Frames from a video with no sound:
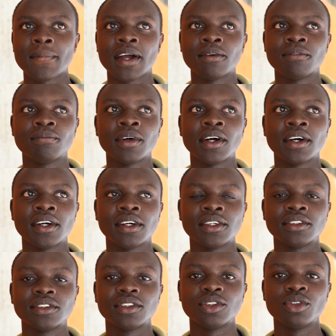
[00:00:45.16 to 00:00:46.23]

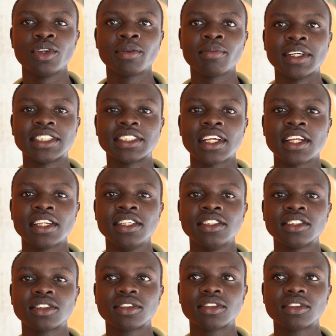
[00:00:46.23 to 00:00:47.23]
I'm doing my studies